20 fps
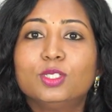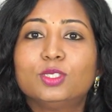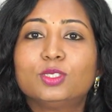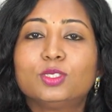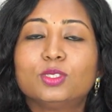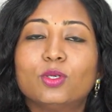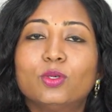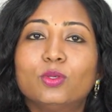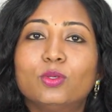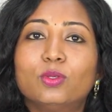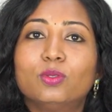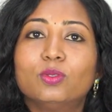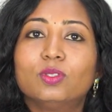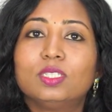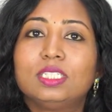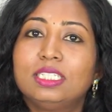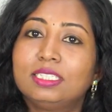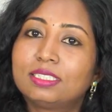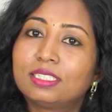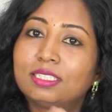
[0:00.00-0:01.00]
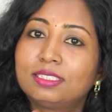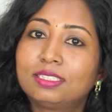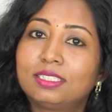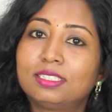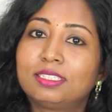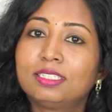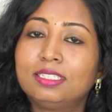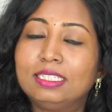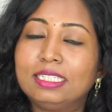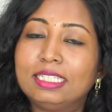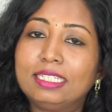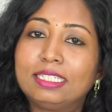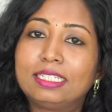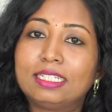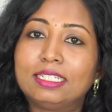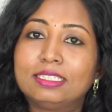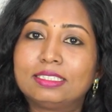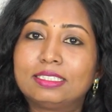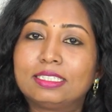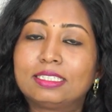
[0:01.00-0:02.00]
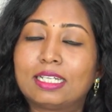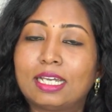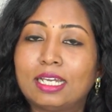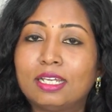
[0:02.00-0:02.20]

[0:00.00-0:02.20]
So these are certain details that